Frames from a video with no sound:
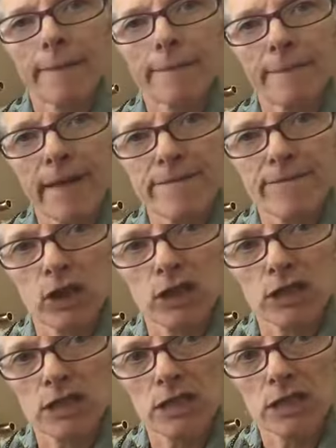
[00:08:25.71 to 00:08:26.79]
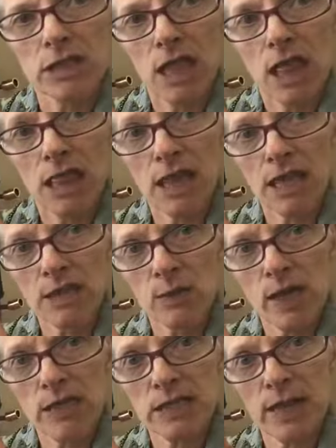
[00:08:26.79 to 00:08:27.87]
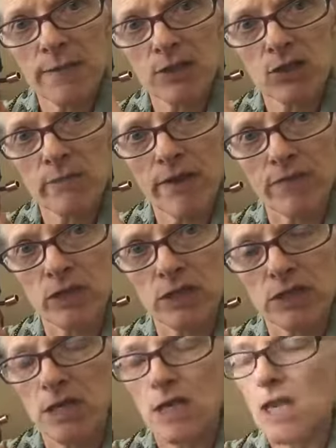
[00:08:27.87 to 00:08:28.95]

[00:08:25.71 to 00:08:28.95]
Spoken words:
my foot. That's right, I measured my foot.